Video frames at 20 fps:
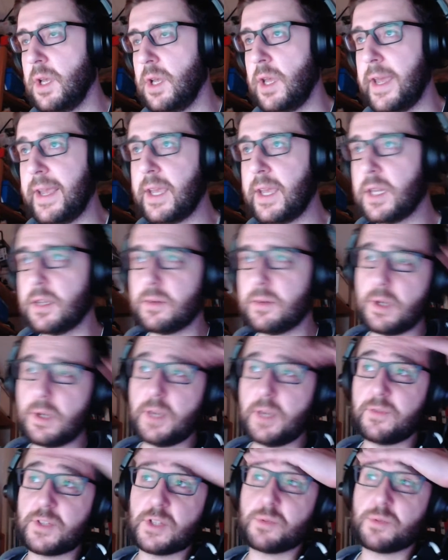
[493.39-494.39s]
Again,
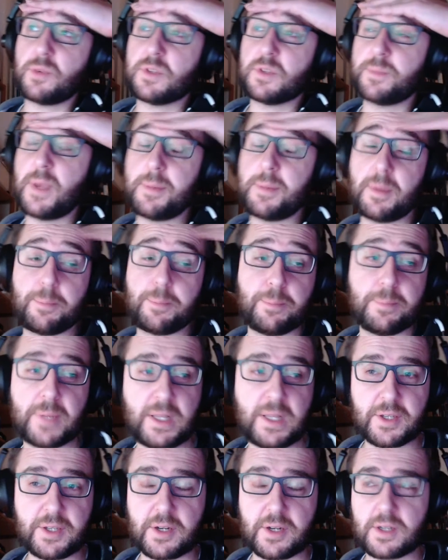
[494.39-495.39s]
if this was maybe
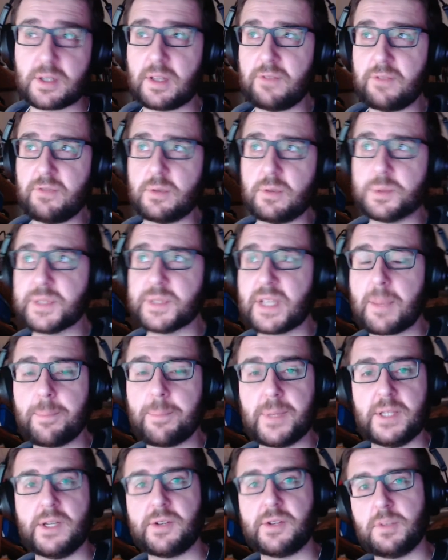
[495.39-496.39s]
billiard, if it was like a
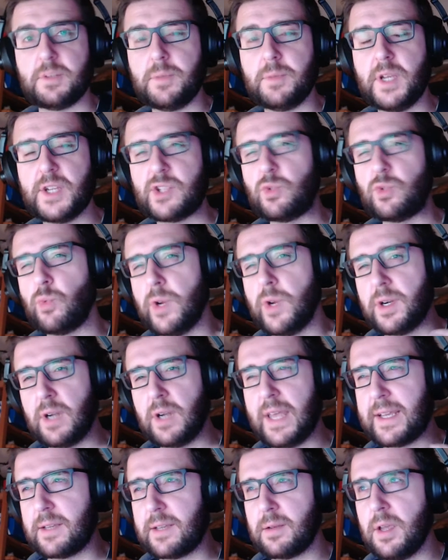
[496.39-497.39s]
billiard simulation where
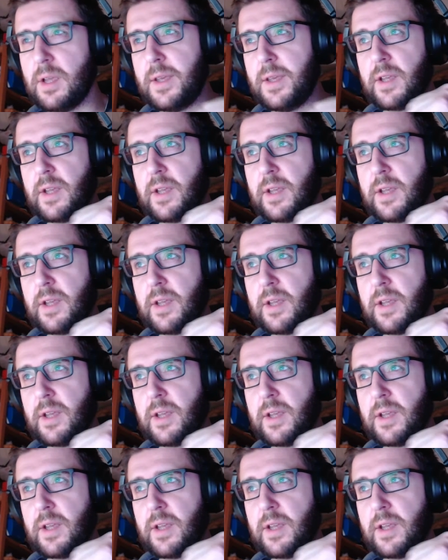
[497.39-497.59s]
like